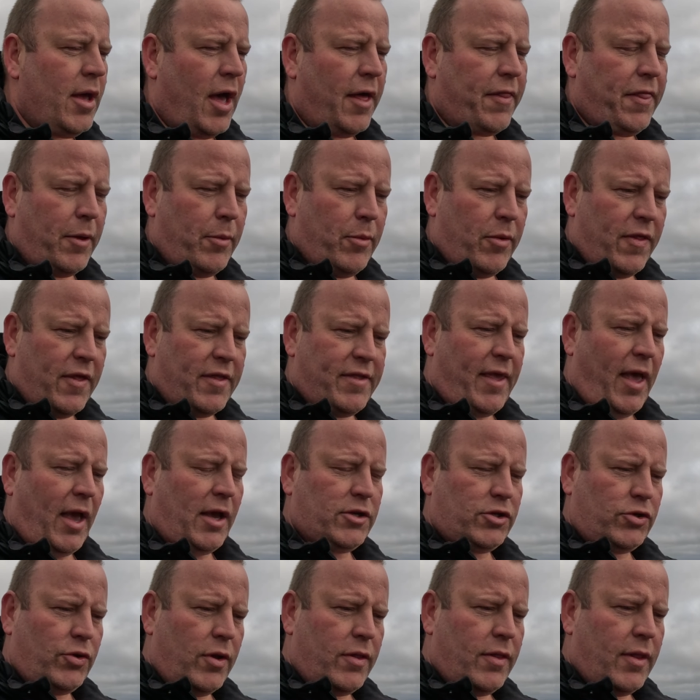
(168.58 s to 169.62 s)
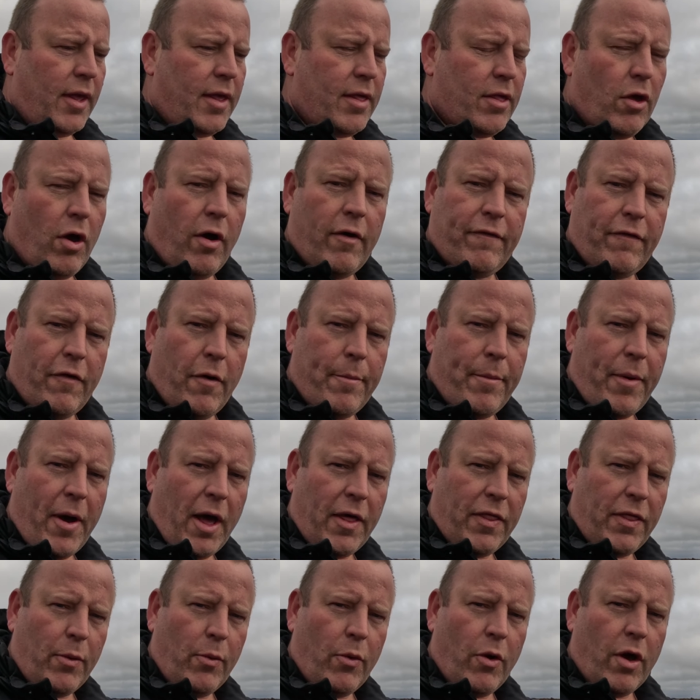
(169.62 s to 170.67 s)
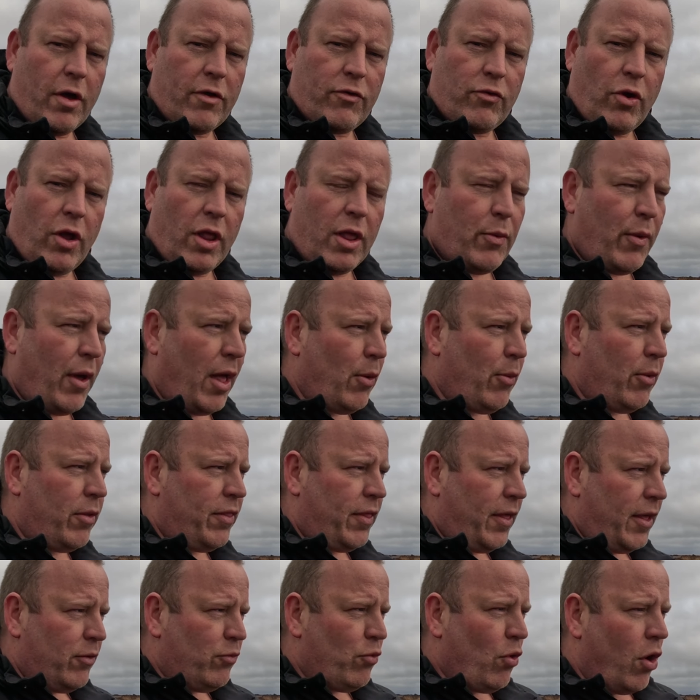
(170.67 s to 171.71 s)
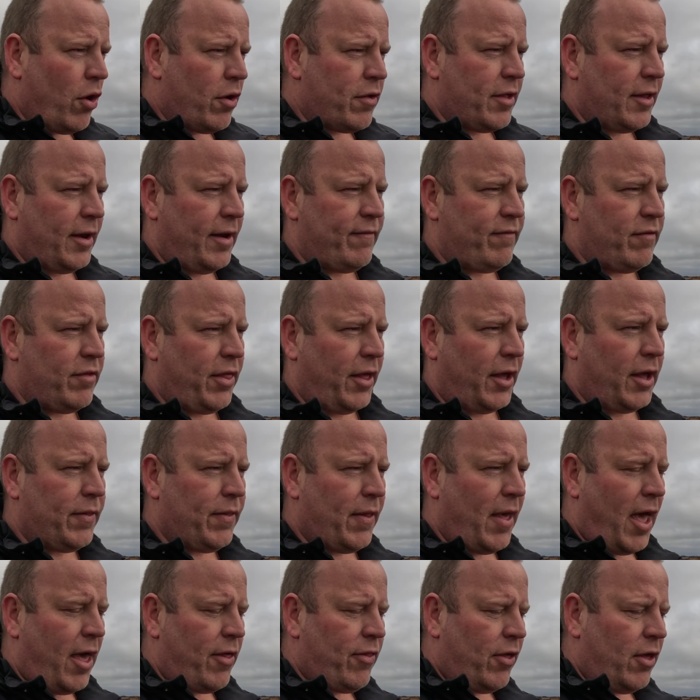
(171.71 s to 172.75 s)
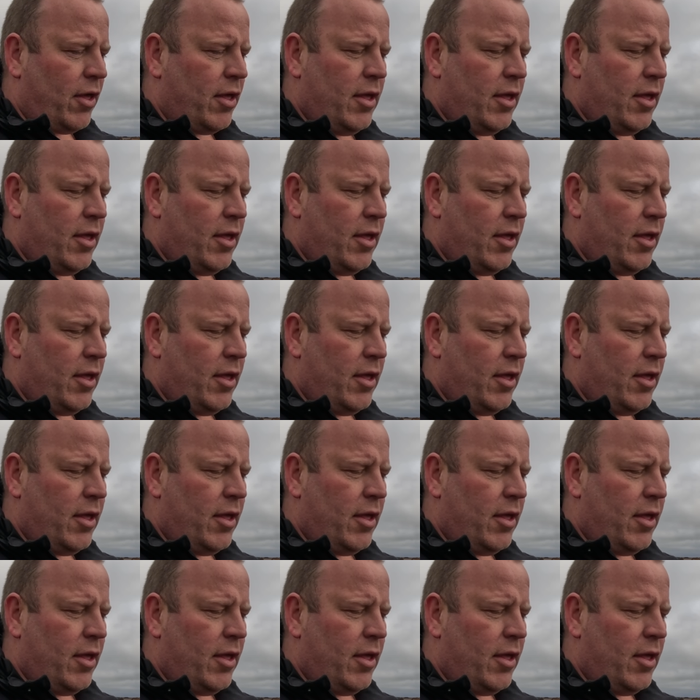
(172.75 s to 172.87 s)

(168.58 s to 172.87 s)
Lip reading: I think with the texture in the sort of footpath, it works really well with the rocks and everything and the heather,